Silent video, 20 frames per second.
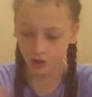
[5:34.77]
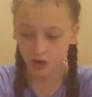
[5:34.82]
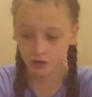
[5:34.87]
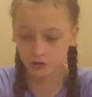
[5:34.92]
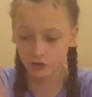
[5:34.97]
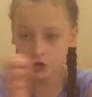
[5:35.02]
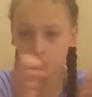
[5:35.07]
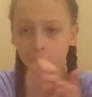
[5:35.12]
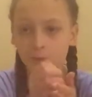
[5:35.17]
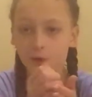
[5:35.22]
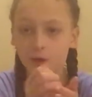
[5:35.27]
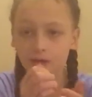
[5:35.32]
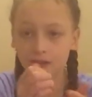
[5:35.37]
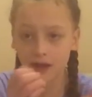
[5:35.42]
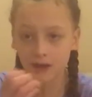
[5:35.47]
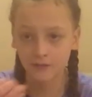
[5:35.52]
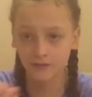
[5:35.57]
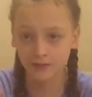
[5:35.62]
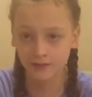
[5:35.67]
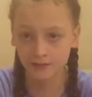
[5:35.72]
a new book
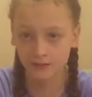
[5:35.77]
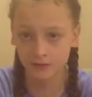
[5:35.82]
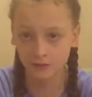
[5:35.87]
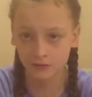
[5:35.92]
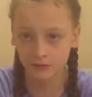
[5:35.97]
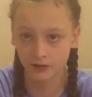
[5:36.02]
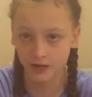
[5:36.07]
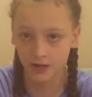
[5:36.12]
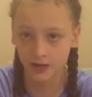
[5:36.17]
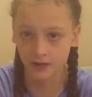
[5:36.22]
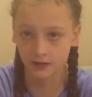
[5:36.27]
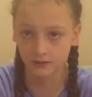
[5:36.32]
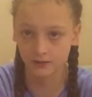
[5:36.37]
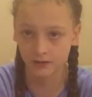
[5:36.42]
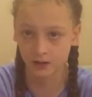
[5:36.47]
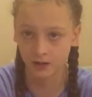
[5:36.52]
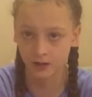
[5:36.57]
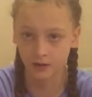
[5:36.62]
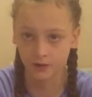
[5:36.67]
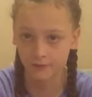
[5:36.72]
every single day because
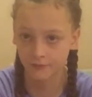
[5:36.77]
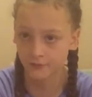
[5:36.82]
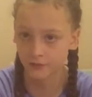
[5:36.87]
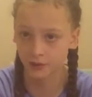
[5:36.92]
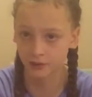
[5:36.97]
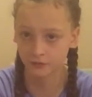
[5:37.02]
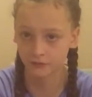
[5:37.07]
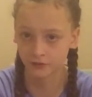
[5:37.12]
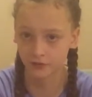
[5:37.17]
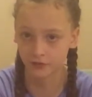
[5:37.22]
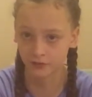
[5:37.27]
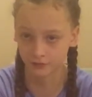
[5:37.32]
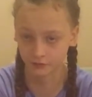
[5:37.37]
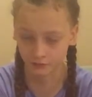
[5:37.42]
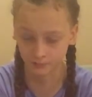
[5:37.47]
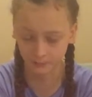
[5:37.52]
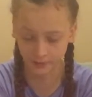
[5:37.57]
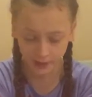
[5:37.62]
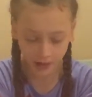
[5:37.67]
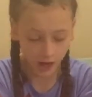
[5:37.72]
they're like a fast reader or
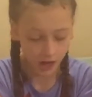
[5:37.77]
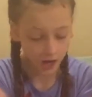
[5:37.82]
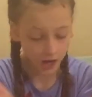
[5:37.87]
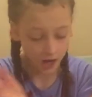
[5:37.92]
something.